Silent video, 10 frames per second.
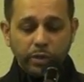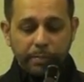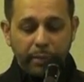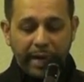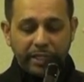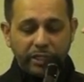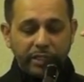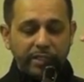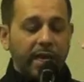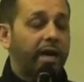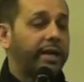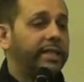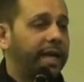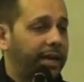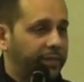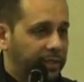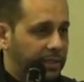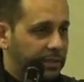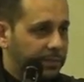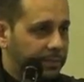and whose branches are in the
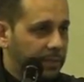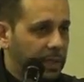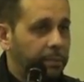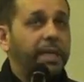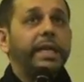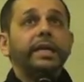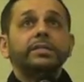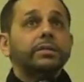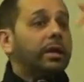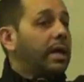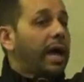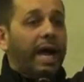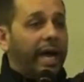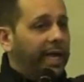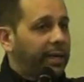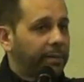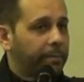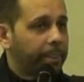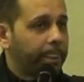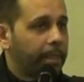heavens, meaning it's
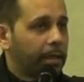high.